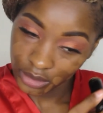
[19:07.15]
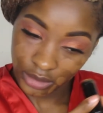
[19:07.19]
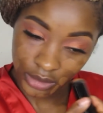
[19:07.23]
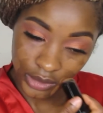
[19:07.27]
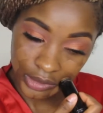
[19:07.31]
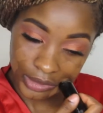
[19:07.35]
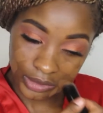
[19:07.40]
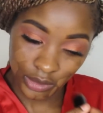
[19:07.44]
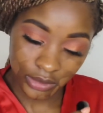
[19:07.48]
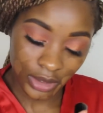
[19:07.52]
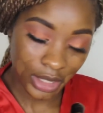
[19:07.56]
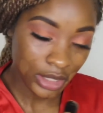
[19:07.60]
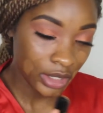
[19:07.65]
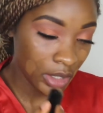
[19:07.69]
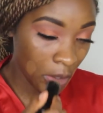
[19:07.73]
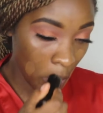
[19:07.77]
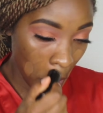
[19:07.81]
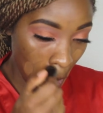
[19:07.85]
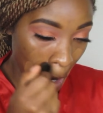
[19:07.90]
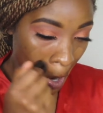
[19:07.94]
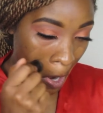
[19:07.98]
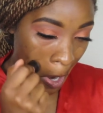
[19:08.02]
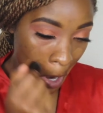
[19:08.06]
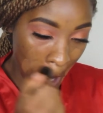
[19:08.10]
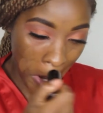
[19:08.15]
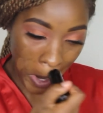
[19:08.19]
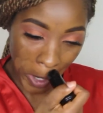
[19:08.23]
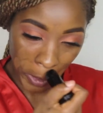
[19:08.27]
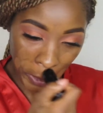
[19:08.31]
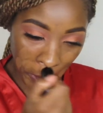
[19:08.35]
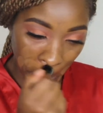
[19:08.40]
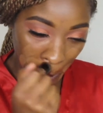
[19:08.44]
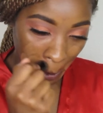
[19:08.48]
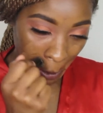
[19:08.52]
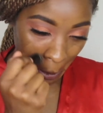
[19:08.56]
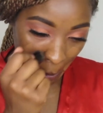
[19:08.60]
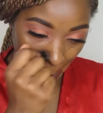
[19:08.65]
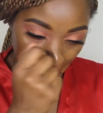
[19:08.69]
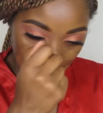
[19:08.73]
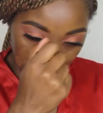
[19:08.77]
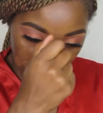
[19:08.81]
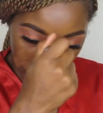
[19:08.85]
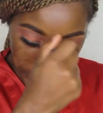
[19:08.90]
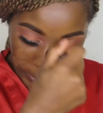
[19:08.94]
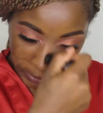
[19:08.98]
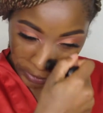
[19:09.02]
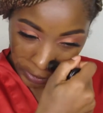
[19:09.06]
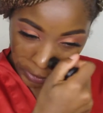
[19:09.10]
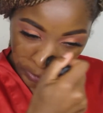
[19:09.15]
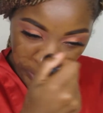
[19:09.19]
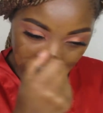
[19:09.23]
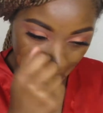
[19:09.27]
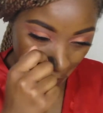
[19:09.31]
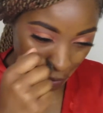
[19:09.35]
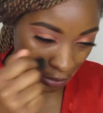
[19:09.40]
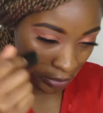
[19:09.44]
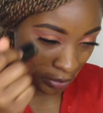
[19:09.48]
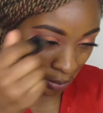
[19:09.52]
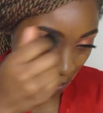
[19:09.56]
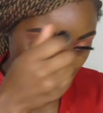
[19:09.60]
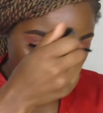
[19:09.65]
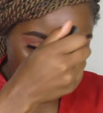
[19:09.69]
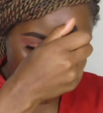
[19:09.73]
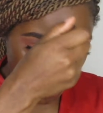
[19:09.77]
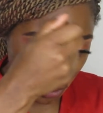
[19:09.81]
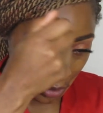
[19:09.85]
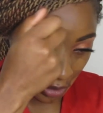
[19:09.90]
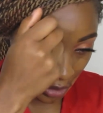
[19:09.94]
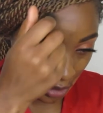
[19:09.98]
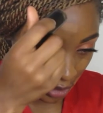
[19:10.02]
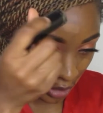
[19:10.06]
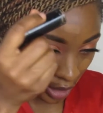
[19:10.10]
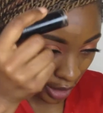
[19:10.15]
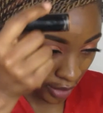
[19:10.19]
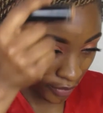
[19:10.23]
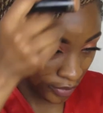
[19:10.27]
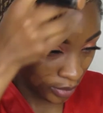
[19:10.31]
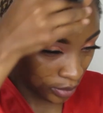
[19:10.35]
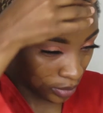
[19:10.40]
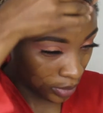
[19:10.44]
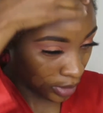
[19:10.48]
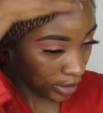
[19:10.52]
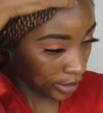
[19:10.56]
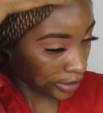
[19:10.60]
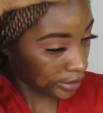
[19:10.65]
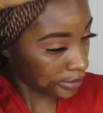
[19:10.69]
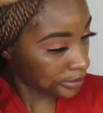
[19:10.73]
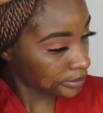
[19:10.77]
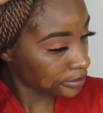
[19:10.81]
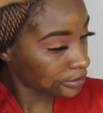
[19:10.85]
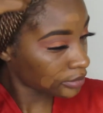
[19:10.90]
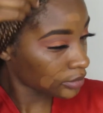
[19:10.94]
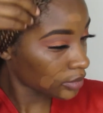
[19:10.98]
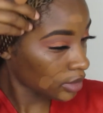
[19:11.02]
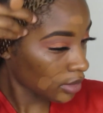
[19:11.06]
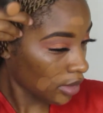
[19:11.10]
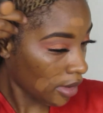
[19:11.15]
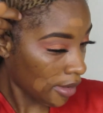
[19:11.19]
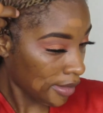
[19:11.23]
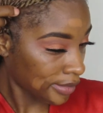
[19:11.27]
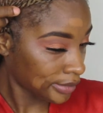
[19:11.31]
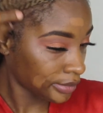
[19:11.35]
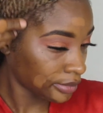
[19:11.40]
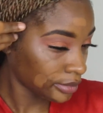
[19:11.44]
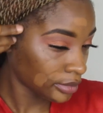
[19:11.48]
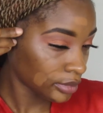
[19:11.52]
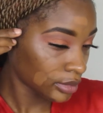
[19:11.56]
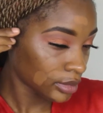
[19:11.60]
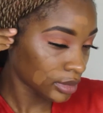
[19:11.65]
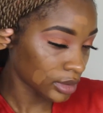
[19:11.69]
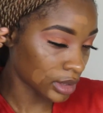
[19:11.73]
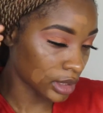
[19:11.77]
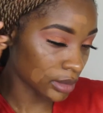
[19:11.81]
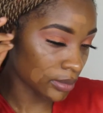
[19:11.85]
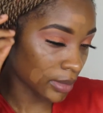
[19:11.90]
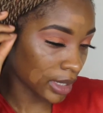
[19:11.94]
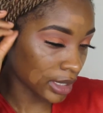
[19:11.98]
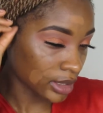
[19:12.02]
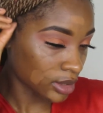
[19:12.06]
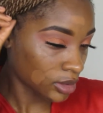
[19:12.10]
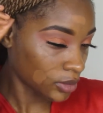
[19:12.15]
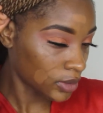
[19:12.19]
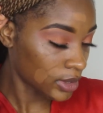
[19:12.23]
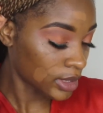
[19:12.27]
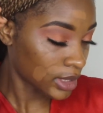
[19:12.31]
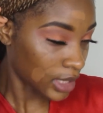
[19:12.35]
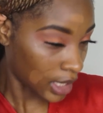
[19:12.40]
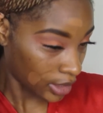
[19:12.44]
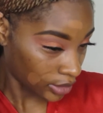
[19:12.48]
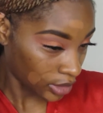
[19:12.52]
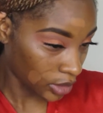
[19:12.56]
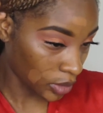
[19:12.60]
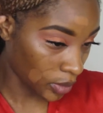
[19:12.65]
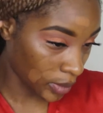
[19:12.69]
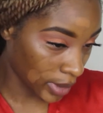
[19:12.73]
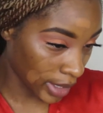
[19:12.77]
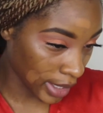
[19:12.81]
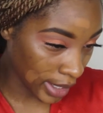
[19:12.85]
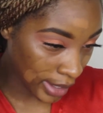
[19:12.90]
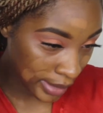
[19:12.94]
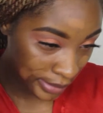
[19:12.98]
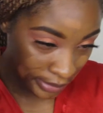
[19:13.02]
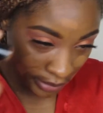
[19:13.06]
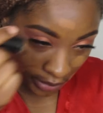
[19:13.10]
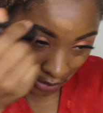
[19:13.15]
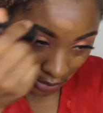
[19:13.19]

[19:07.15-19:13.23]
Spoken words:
Ain't no art to this, you know, just put it everywhere. Get my twist out the way.